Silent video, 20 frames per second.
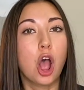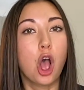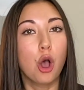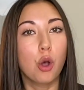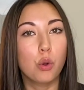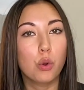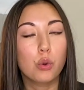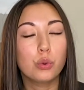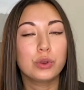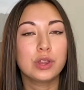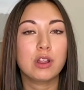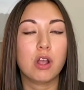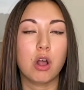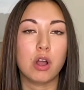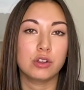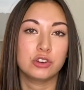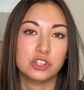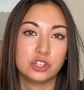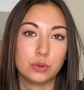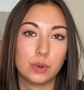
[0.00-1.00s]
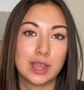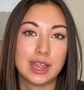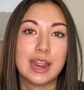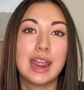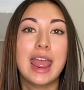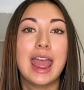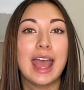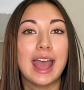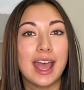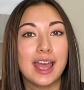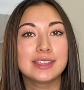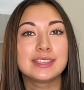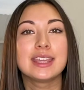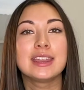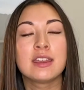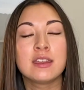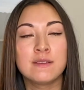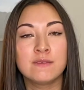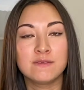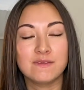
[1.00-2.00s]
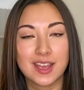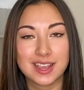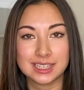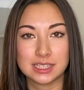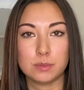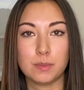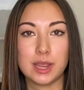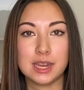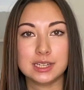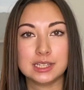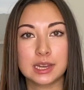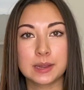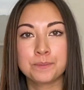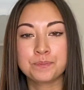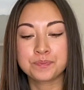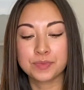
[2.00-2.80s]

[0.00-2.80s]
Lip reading: holding on to it as an investment.